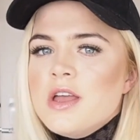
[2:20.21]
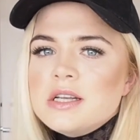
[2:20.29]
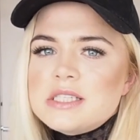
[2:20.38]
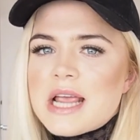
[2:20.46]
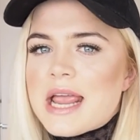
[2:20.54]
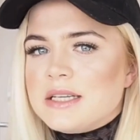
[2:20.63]

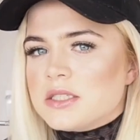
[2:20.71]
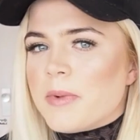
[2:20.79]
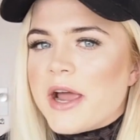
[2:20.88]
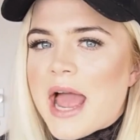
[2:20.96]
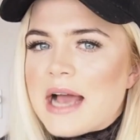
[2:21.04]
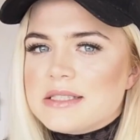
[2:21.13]
change
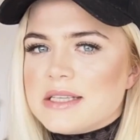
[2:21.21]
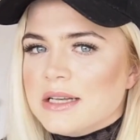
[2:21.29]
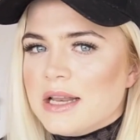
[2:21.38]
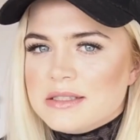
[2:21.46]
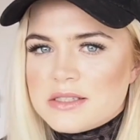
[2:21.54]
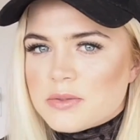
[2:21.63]
my
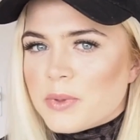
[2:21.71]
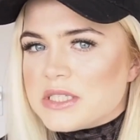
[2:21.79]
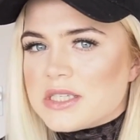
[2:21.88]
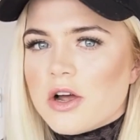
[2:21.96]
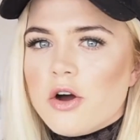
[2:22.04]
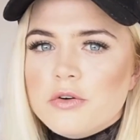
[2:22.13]
accent and
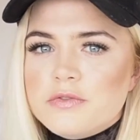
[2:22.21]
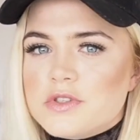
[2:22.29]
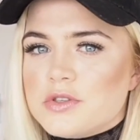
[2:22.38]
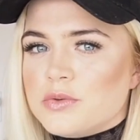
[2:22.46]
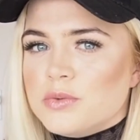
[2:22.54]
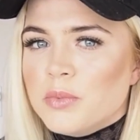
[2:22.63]
switch it off
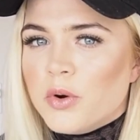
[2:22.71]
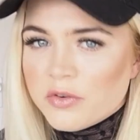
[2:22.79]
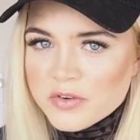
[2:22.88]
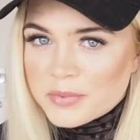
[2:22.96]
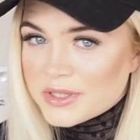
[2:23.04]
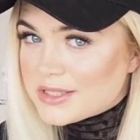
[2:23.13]
to more
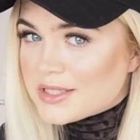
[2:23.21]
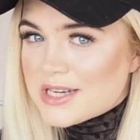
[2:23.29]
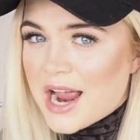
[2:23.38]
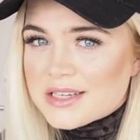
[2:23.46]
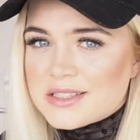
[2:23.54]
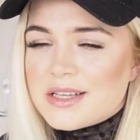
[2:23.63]
of a British
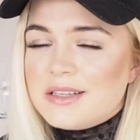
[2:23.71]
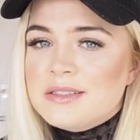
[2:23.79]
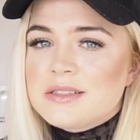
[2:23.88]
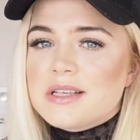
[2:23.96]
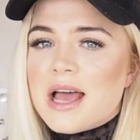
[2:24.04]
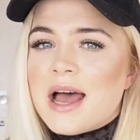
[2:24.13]

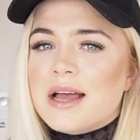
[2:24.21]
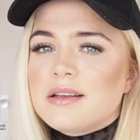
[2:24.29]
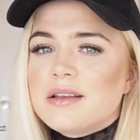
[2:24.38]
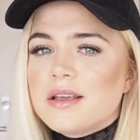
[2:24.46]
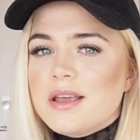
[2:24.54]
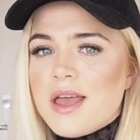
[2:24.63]
accent,
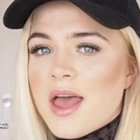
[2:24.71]
and